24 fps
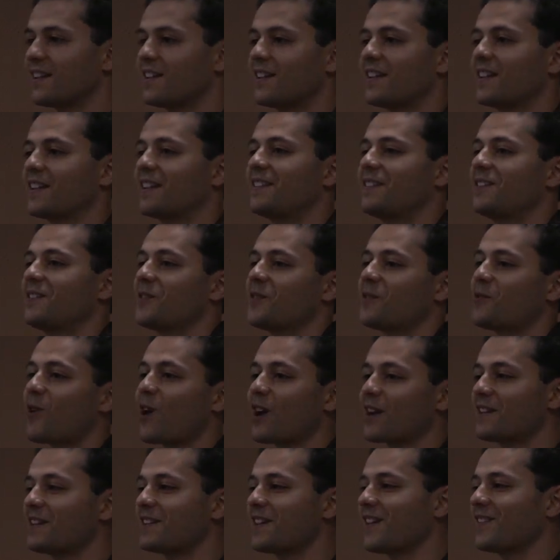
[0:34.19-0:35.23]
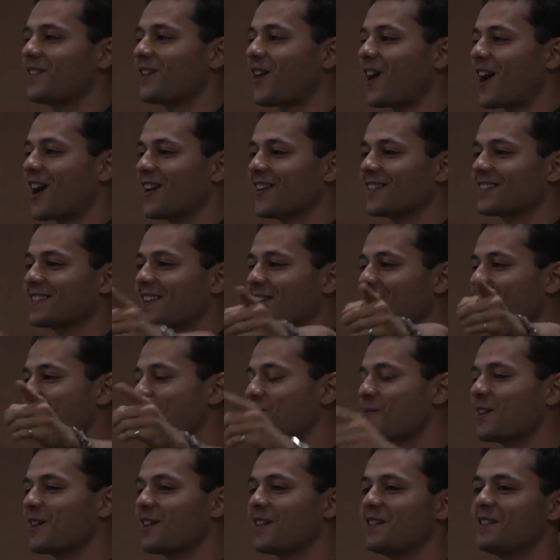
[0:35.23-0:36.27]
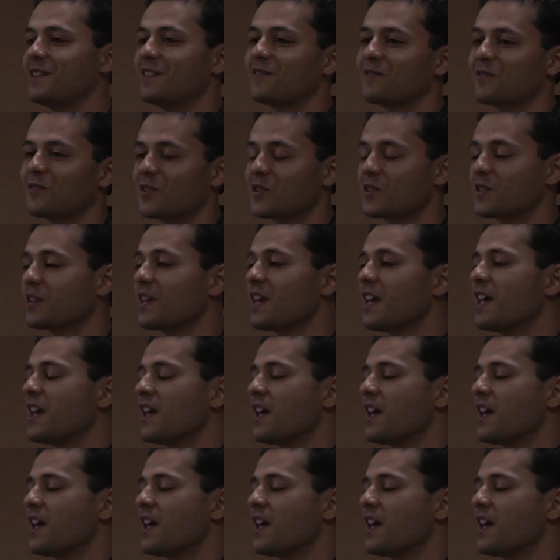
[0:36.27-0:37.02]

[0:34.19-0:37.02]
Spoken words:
Like, walking down the aisles, that was my idea first.